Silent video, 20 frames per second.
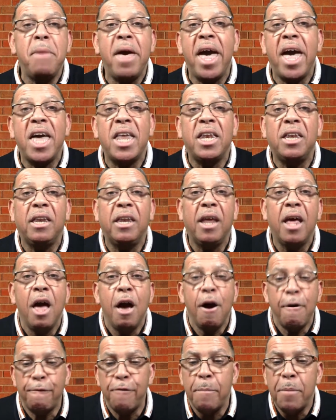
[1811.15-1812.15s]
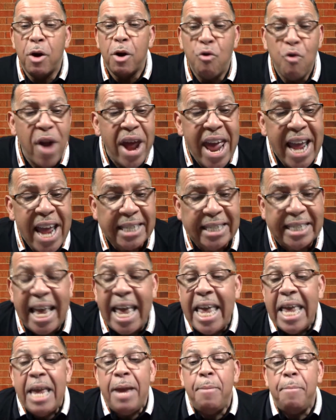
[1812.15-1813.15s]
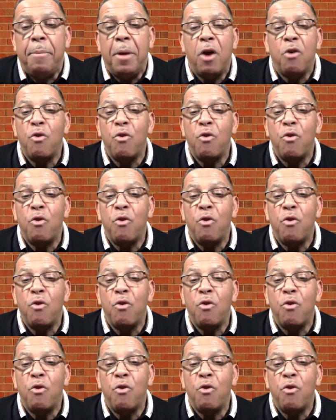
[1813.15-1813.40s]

men from a rag team,